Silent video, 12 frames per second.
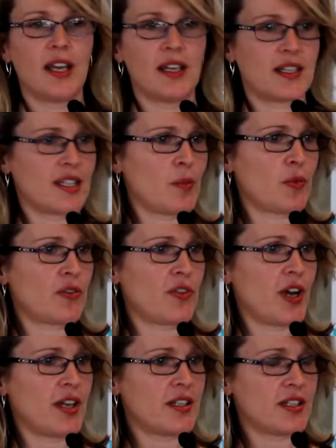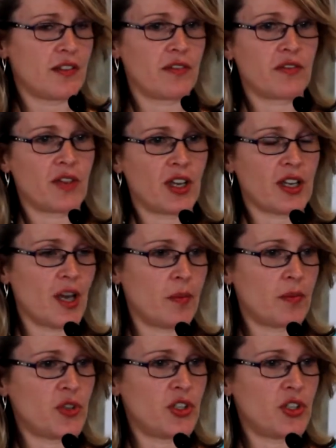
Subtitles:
And some providers have come